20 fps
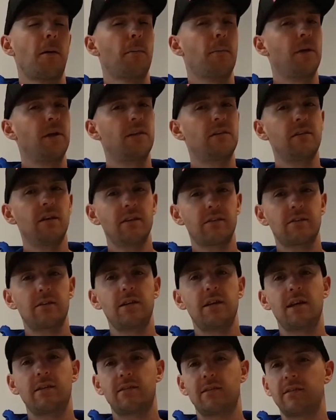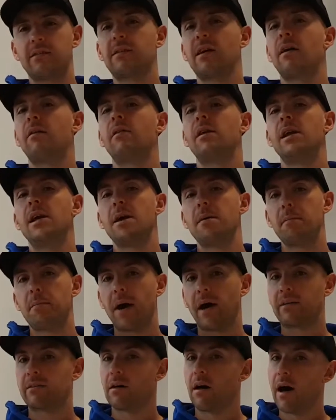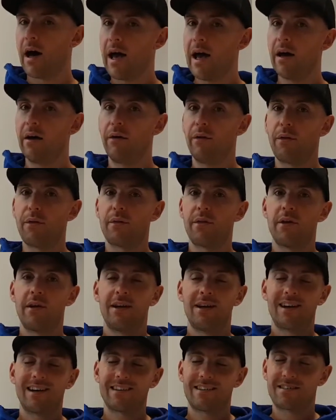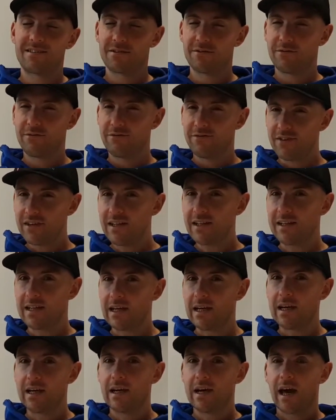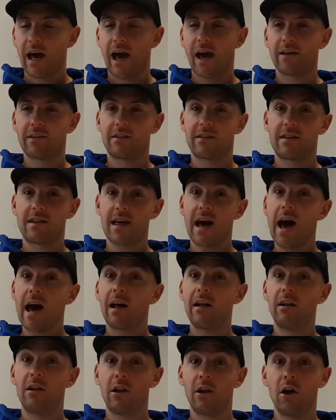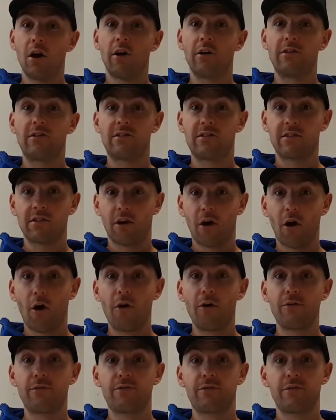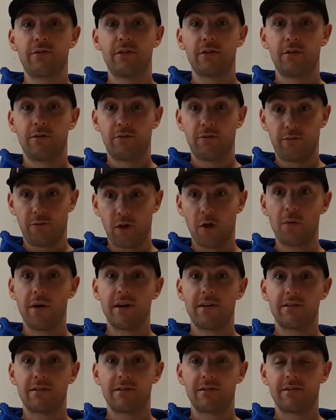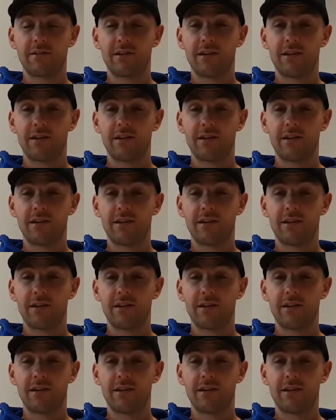but it doesn't necessarily impact our health as severely as that loss of fluid